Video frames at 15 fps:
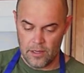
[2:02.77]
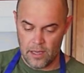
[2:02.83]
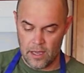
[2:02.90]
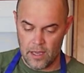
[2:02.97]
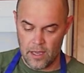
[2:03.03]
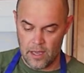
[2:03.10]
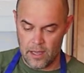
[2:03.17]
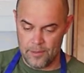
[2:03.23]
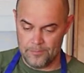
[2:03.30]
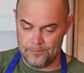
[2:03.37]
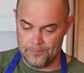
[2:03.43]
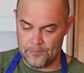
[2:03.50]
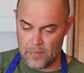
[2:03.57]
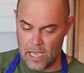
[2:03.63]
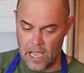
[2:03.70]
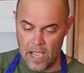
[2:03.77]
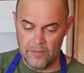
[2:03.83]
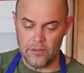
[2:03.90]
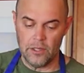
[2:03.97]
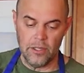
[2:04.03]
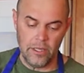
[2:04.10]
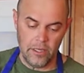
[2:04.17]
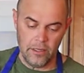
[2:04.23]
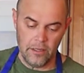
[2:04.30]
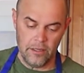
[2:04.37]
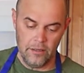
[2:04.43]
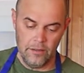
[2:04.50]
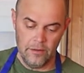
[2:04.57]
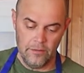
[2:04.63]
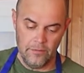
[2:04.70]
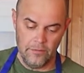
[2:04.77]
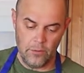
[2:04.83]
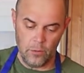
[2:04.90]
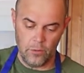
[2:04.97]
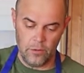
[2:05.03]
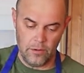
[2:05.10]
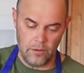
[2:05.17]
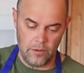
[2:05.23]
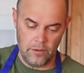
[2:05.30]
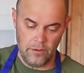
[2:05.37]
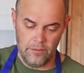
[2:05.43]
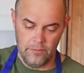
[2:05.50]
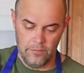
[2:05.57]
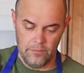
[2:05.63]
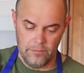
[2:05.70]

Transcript: I have a link for